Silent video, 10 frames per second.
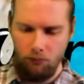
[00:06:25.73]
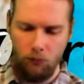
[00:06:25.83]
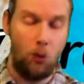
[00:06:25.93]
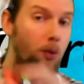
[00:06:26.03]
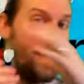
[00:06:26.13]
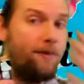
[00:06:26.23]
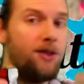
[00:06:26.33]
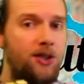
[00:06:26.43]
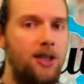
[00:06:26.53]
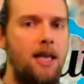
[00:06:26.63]
You will never
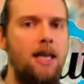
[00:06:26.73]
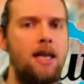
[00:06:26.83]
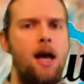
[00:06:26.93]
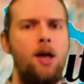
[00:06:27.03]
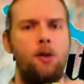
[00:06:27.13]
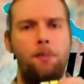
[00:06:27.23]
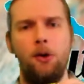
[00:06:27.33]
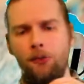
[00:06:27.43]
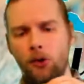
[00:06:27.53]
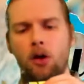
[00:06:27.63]
see the
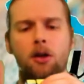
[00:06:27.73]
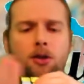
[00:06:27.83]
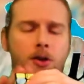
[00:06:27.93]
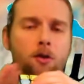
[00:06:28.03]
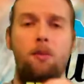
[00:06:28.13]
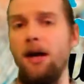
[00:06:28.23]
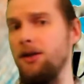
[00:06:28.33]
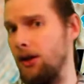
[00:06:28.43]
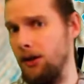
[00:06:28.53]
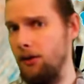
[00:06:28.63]
beautiful colours that are on my
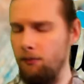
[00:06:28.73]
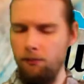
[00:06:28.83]
side.